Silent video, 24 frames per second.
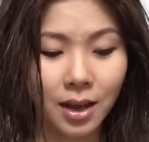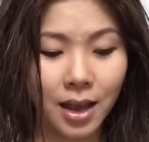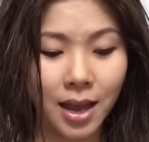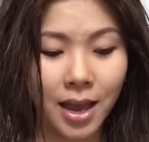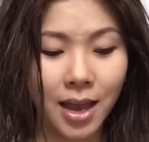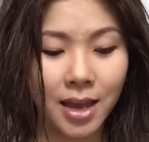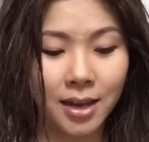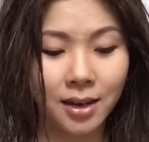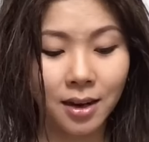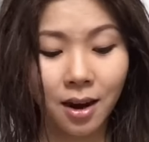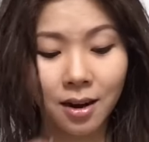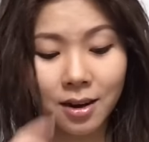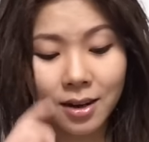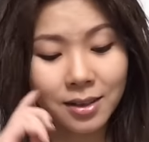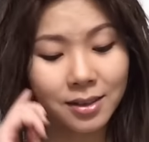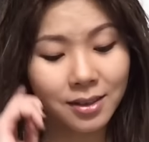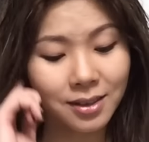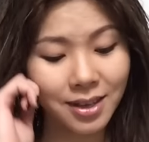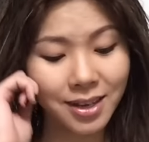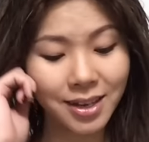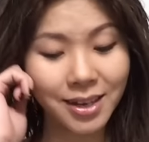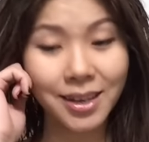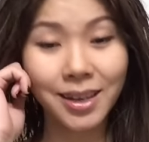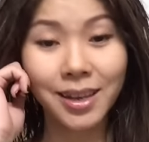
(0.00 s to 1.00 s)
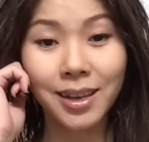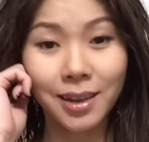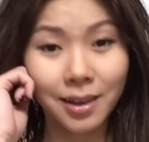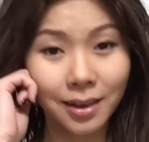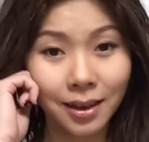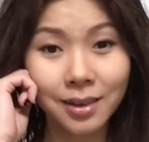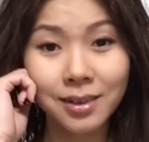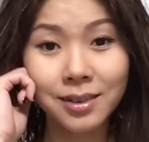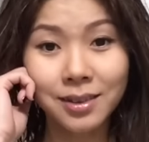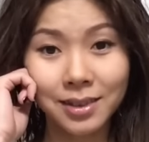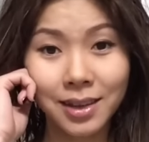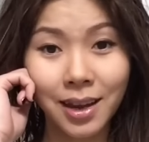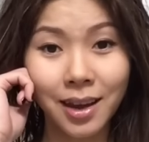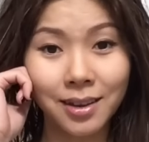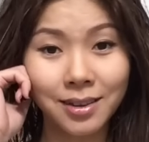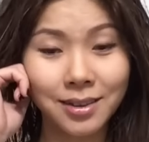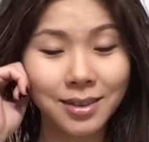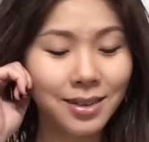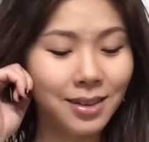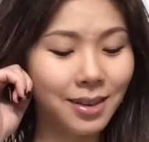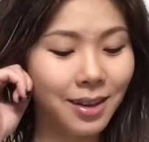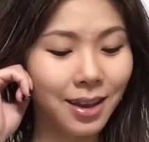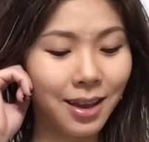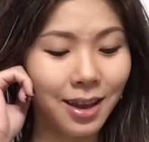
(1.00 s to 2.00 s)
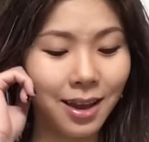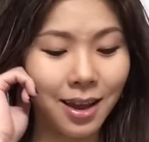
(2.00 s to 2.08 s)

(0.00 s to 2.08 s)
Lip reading: And honestly, it does.